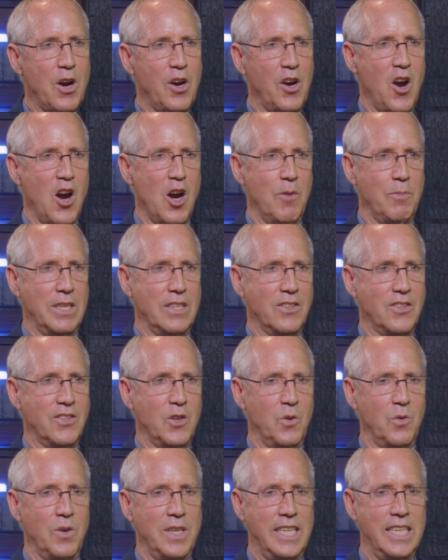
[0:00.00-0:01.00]
our garments.
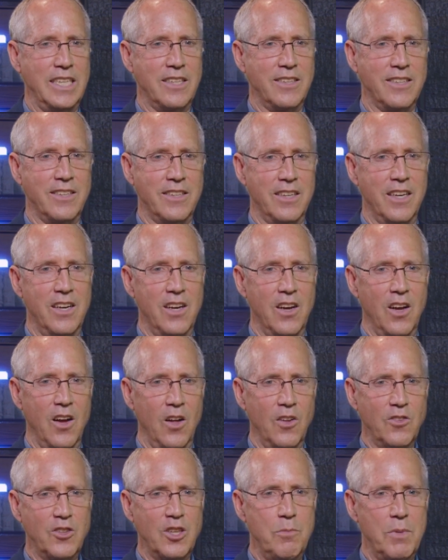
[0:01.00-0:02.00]
So we need to
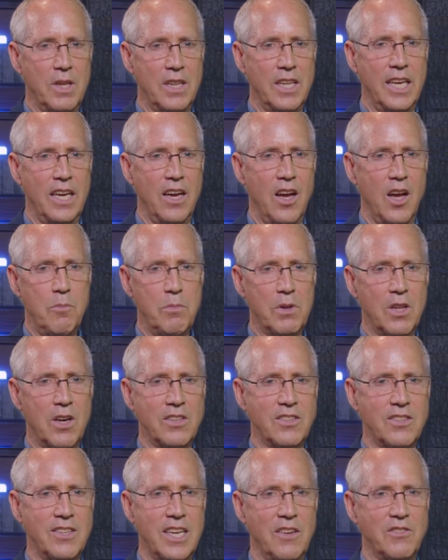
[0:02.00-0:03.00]
ultimately humble
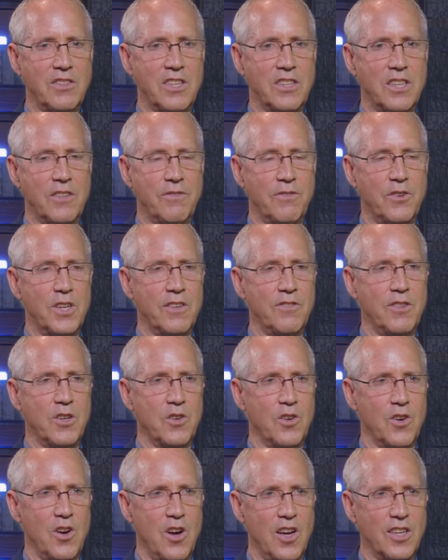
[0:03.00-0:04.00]
ourselves at the foot of the
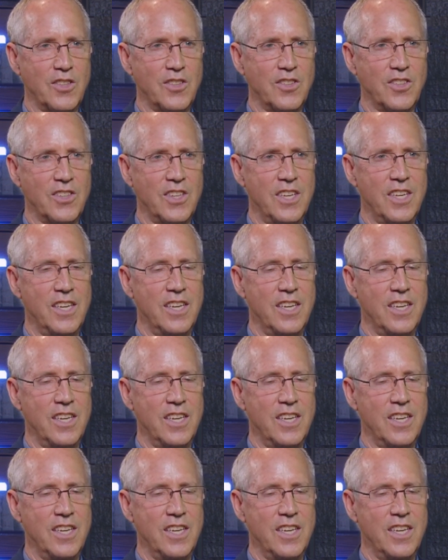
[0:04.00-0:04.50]
cross,